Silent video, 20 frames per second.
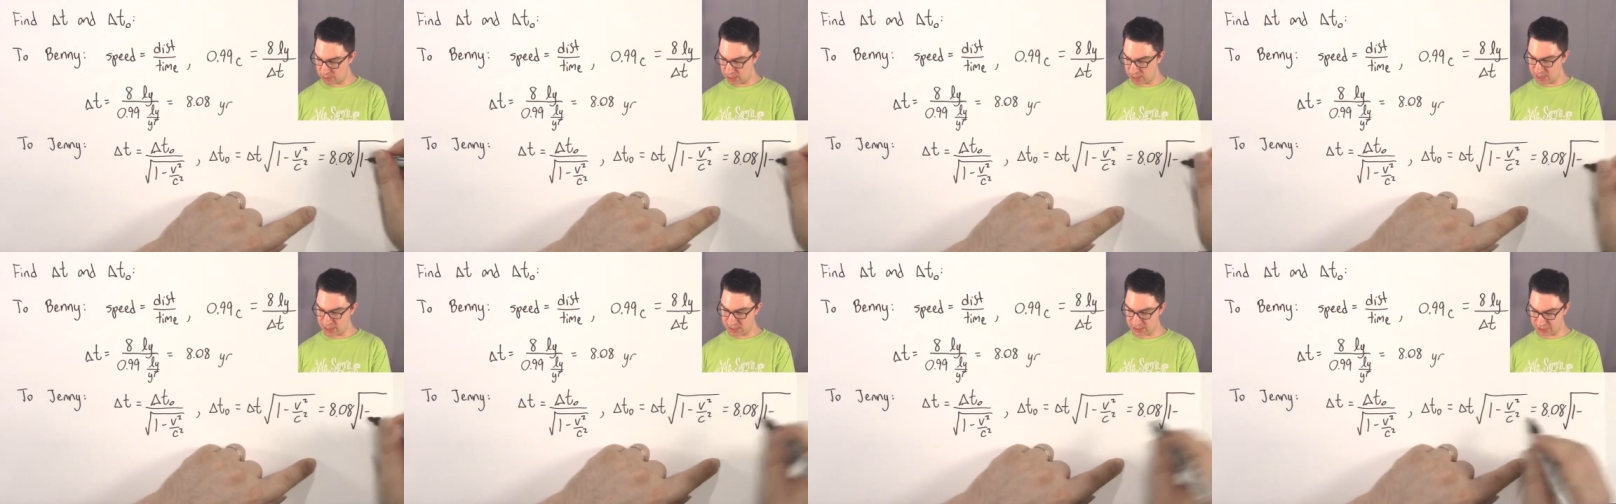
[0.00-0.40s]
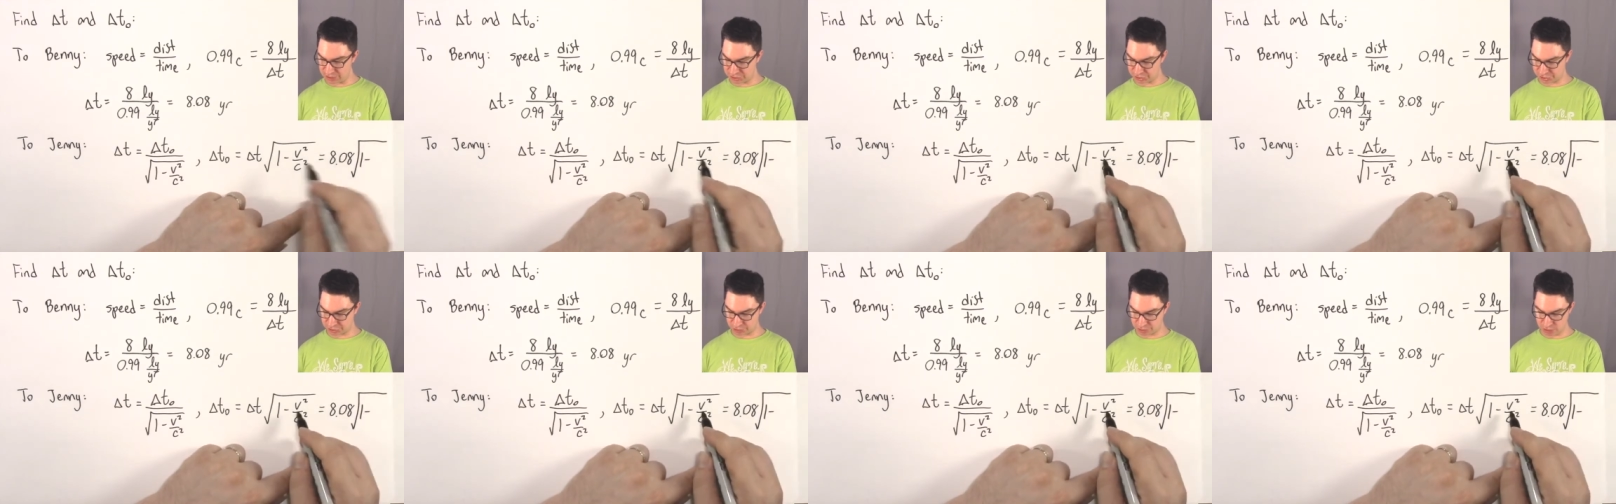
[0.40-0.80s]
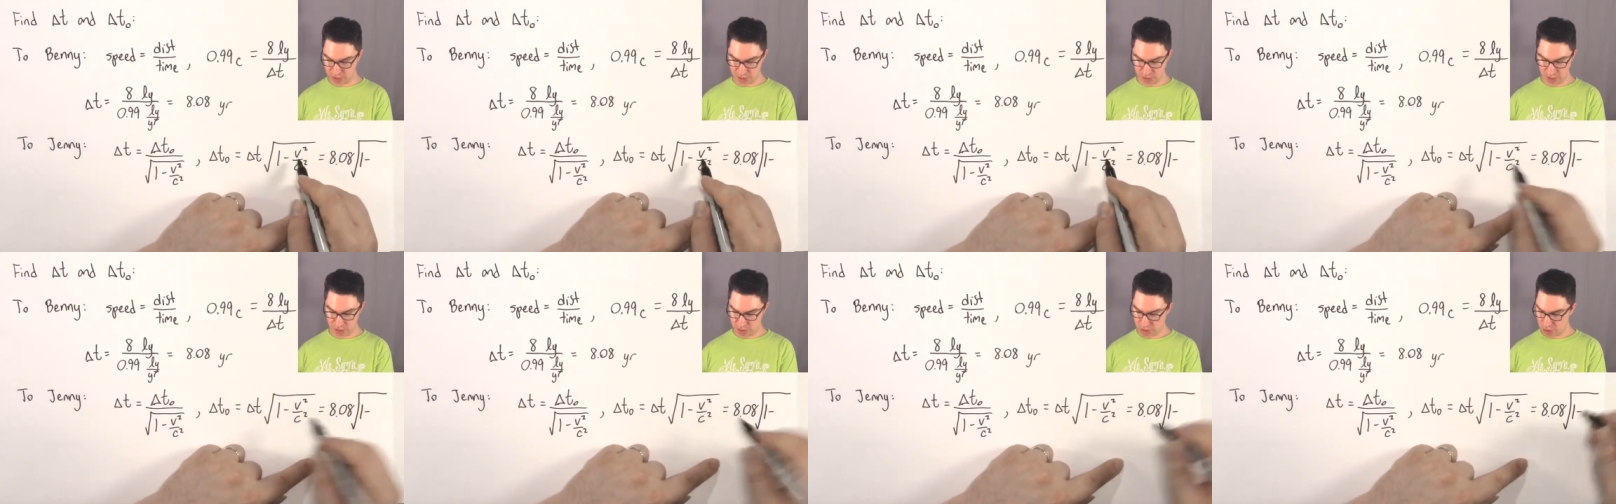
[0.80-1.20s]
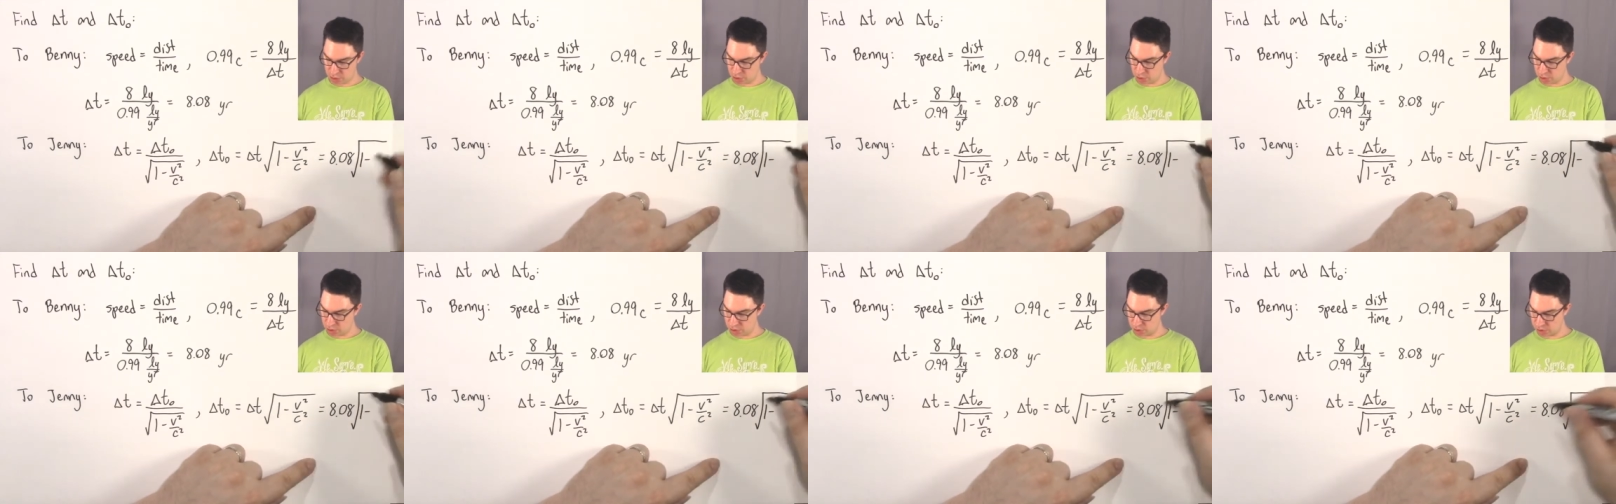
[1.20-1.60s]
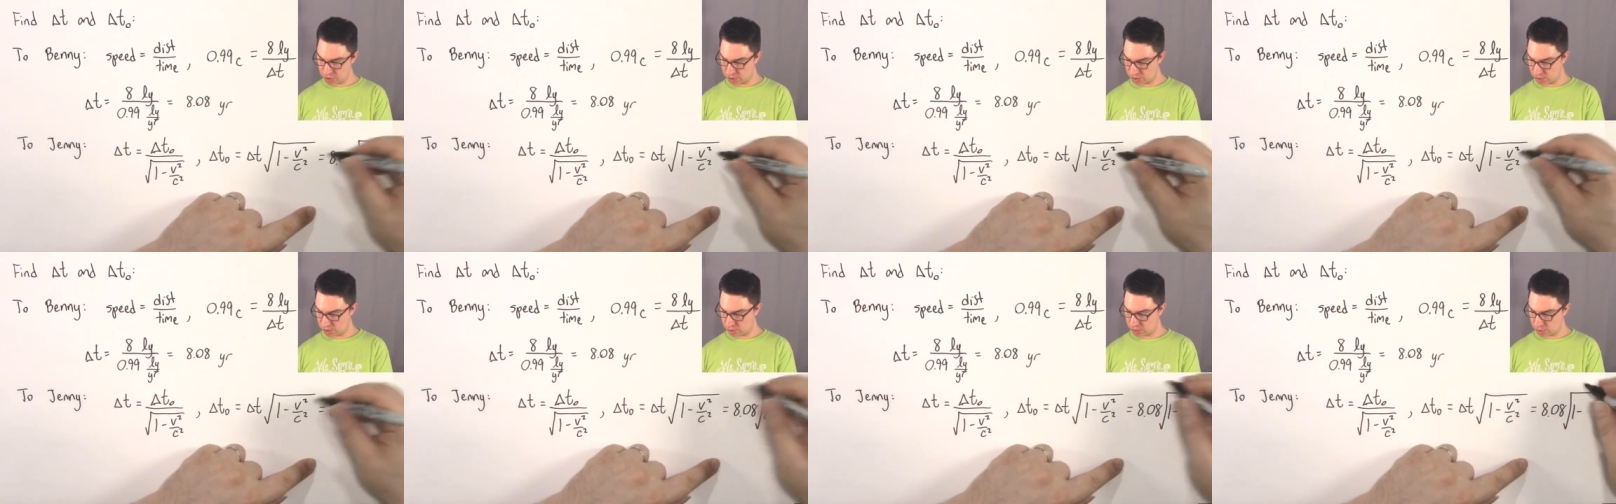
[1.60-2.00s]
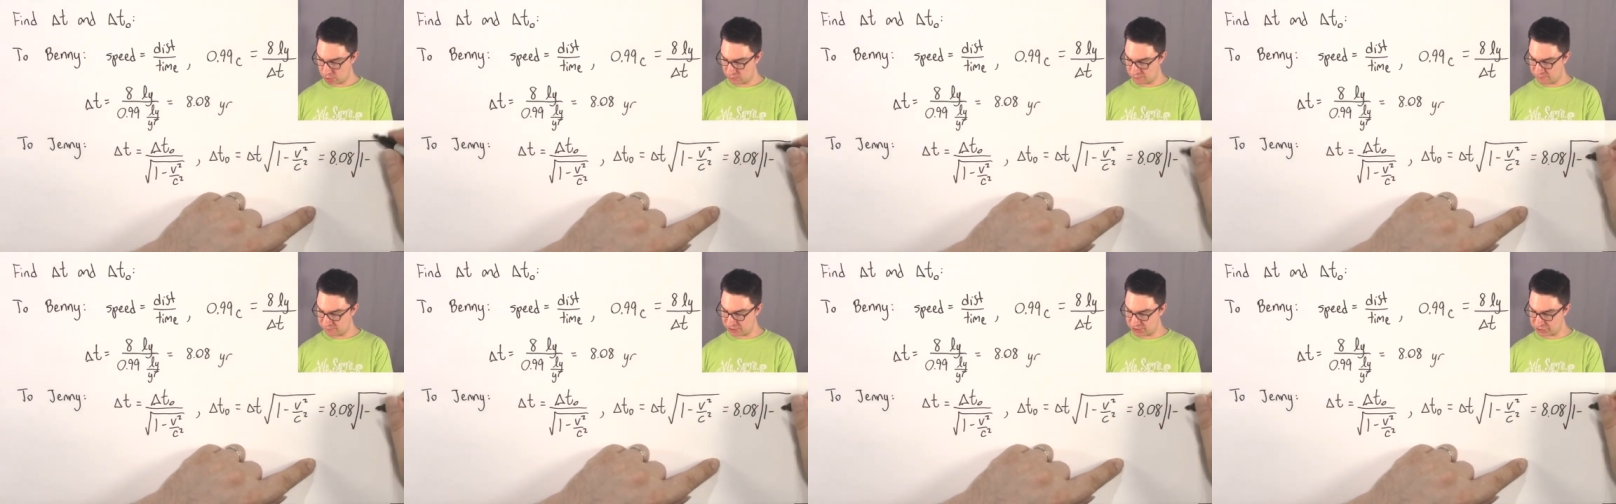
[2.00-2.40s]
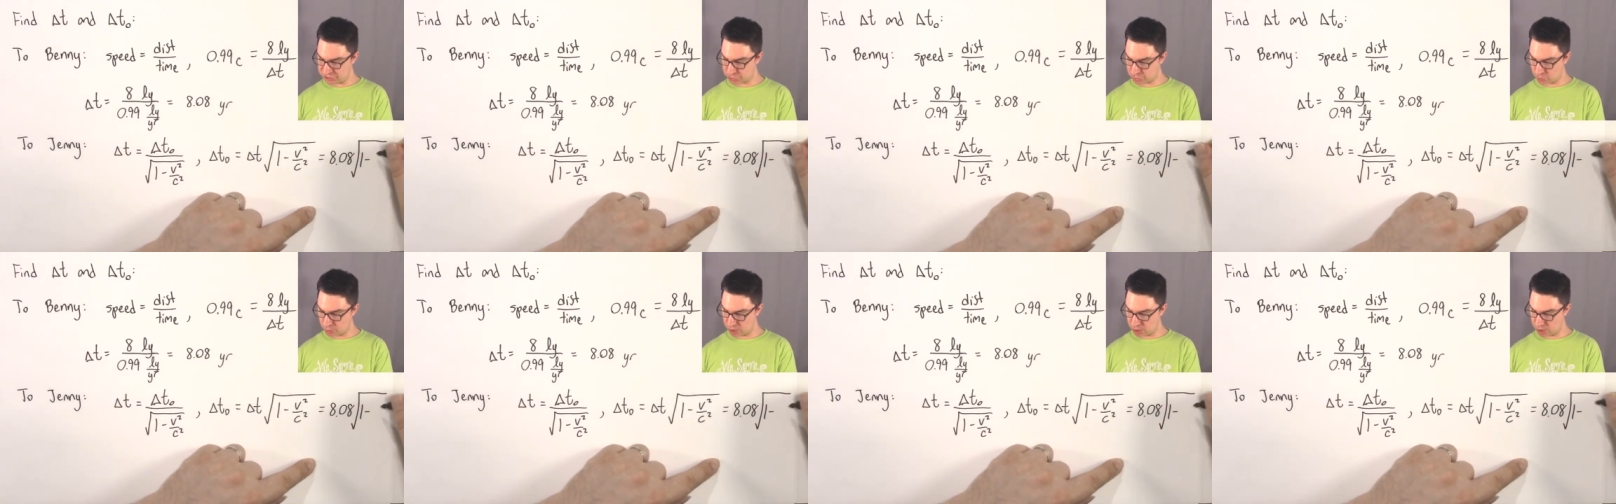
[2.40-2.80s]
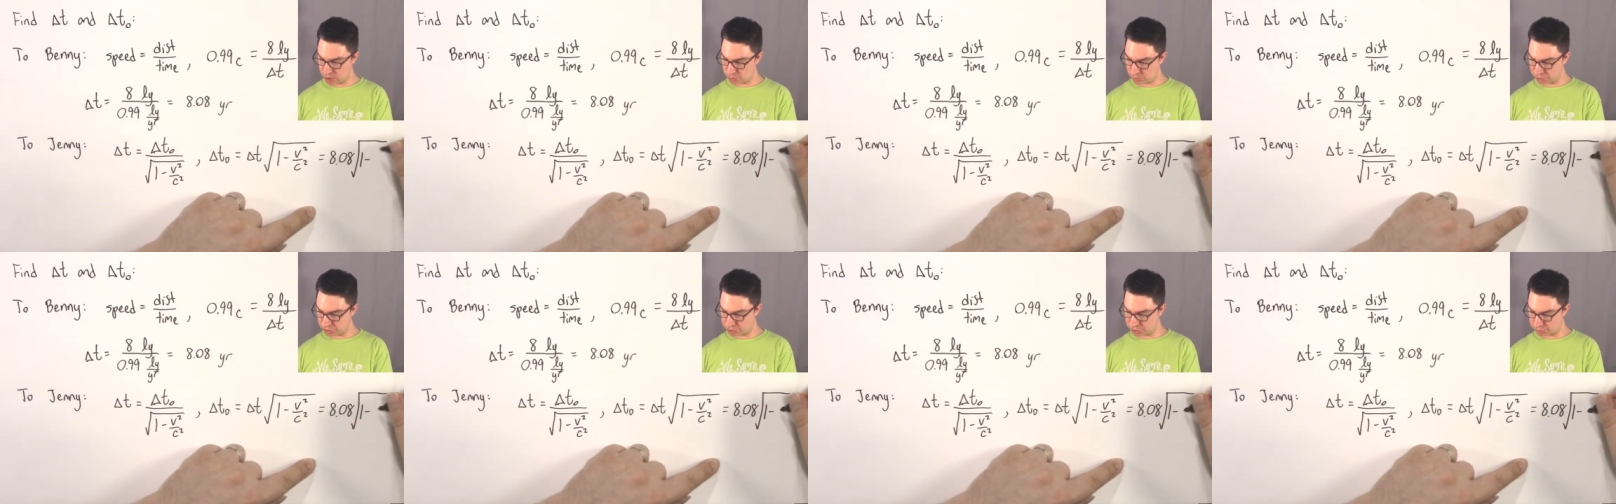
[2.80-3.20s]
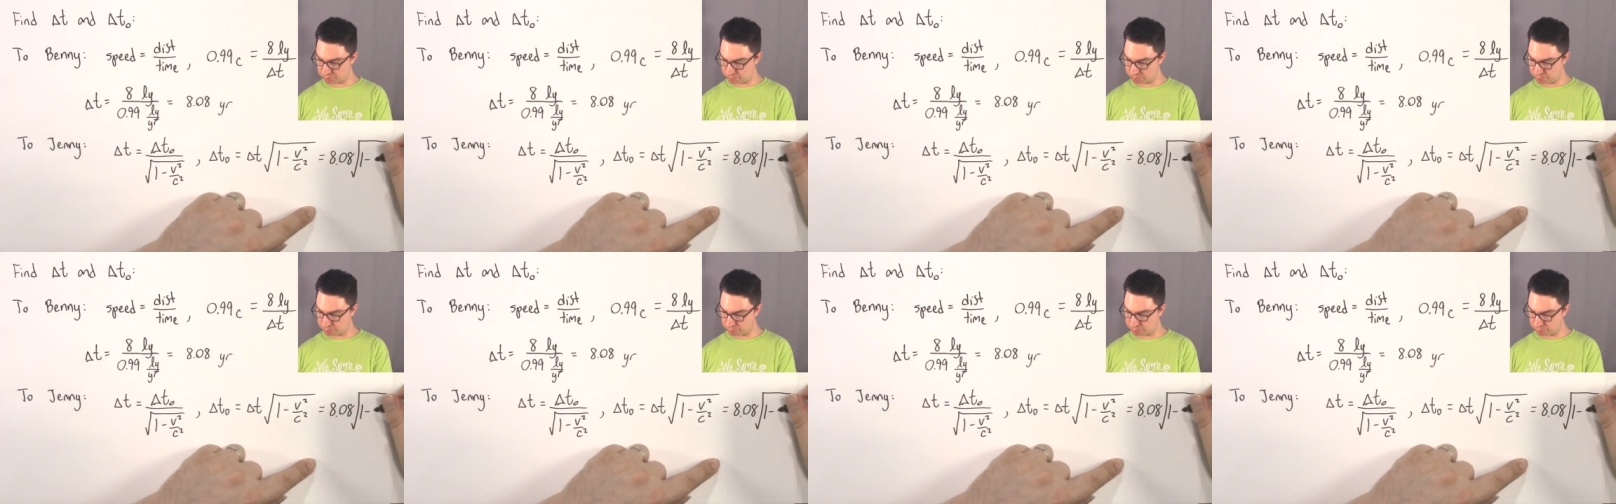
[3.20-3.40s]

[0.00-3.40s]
minus v squared, which is